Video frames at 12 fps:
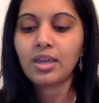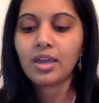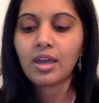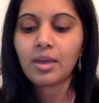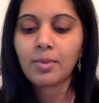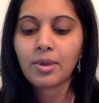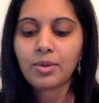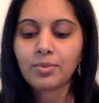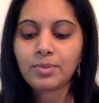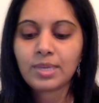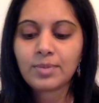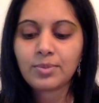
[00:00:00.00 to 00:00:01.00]
about
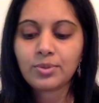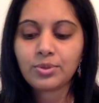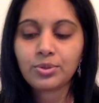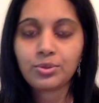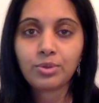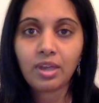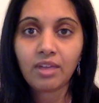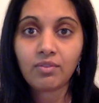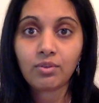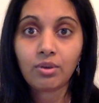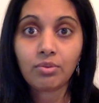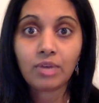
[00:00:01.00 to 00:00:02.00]
people who have
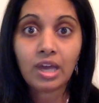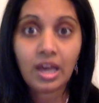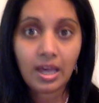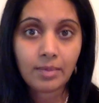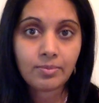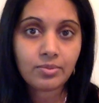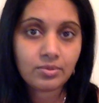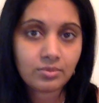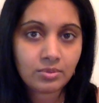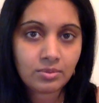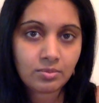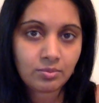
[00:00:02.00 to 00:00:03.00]
grown up
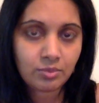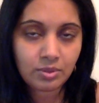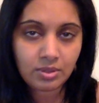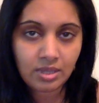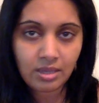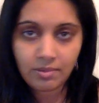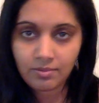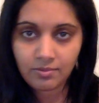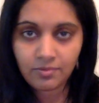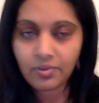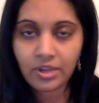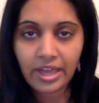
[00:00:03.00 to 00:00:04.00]
with
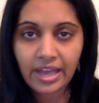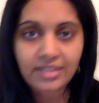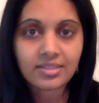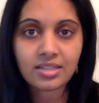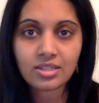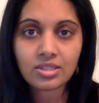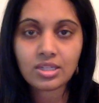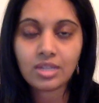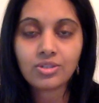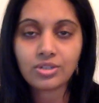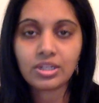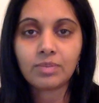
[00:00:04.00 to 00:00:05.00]
full access to
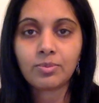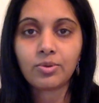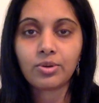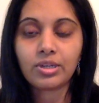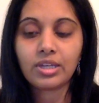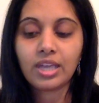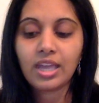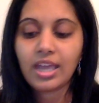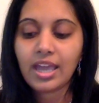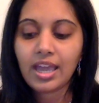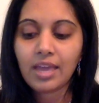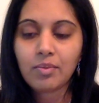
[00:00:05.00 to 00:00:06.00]
internet porn.
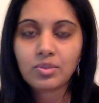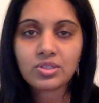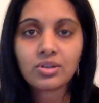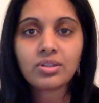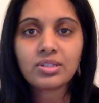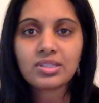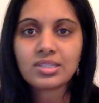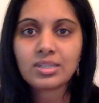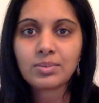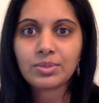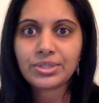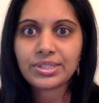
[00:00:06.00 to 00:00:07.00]
And we're starting to see
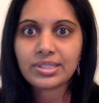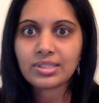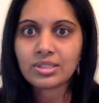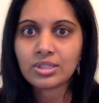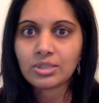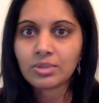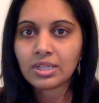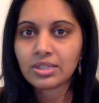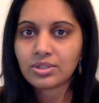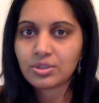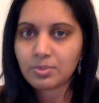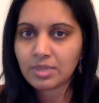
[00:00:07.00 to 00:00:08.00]
what this is doing
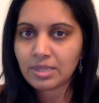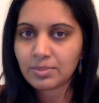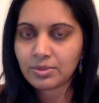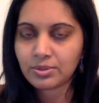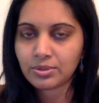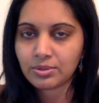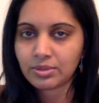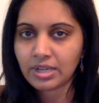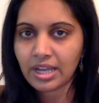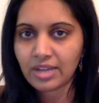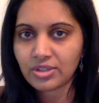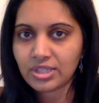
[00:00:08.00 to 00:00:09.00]
to people who are
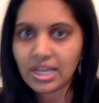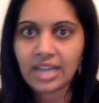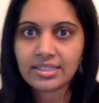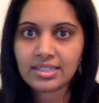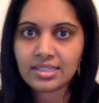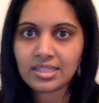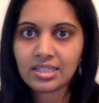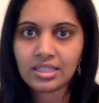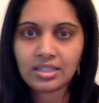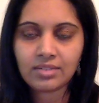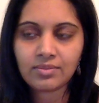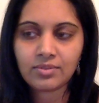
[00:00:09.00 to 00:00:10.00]
actually accessing
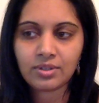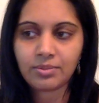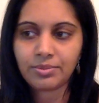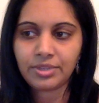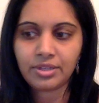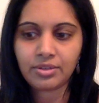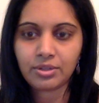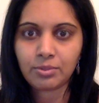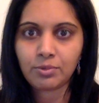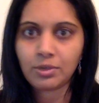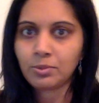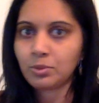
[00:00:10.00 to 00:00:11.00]
it from, their
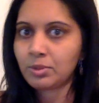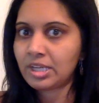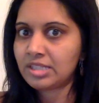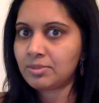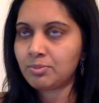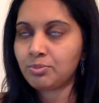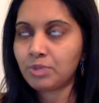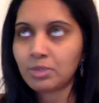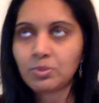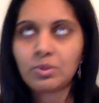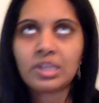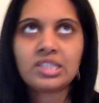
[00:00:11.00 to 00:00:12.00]

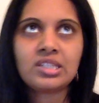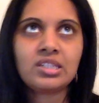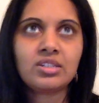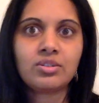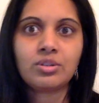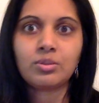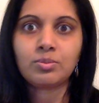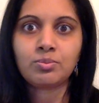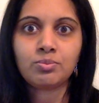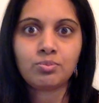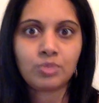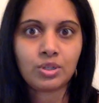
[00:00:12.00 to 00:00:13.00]
prepubescent or,
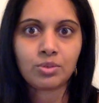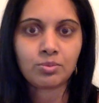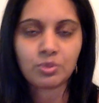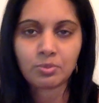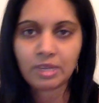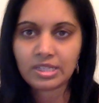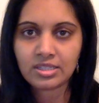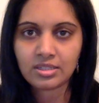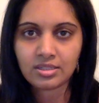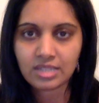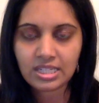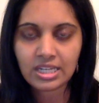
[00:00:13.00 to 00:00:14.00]

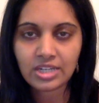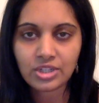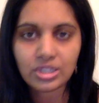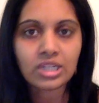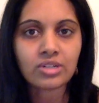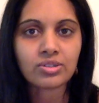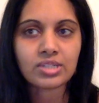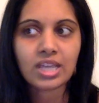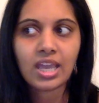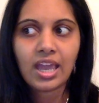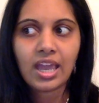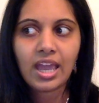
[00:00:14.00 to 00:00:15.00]
pubescent teenage years.
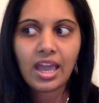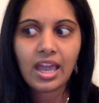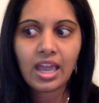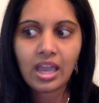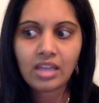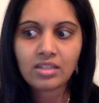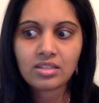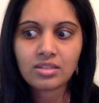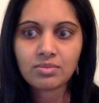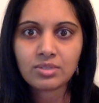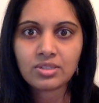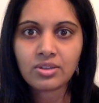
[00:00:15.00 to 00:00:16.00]
And the
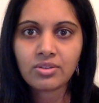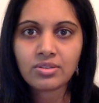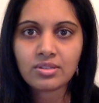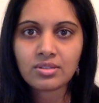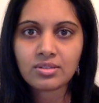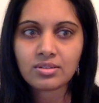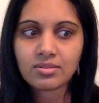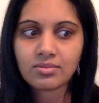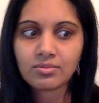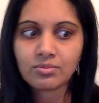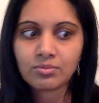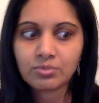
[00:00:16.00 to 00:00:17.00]
results
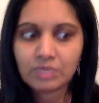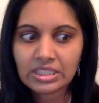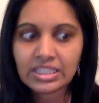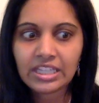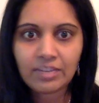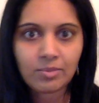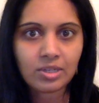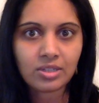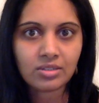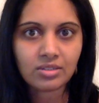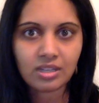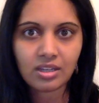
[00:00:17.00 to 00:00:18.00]
really have
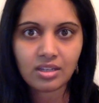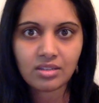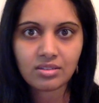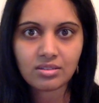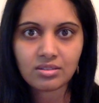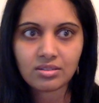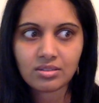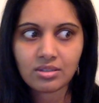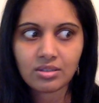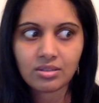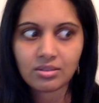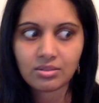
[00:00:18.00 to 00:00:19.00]
been like
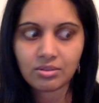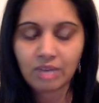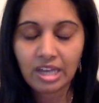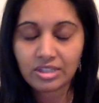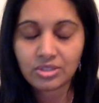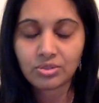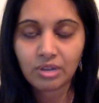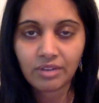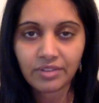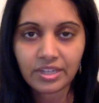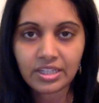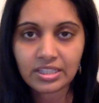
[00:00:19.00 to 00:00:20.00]

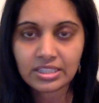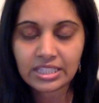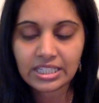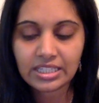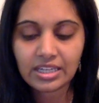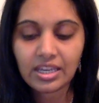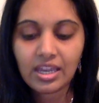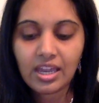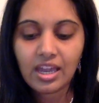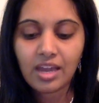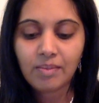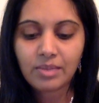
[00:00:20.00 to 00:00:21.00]
catastrophic. Like,
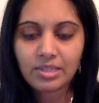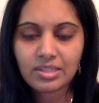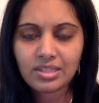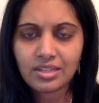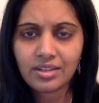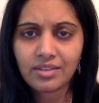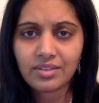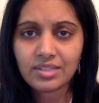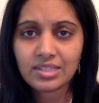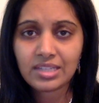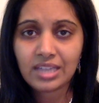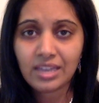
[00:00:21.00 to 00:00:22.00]
I'm not saying
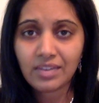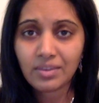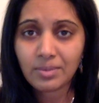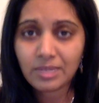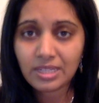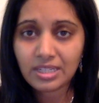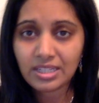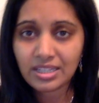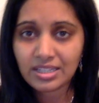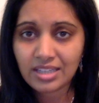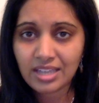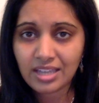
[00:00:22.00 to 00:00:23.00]
obviously everybody
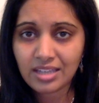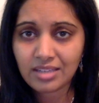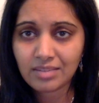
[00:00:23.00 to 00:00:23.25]
has had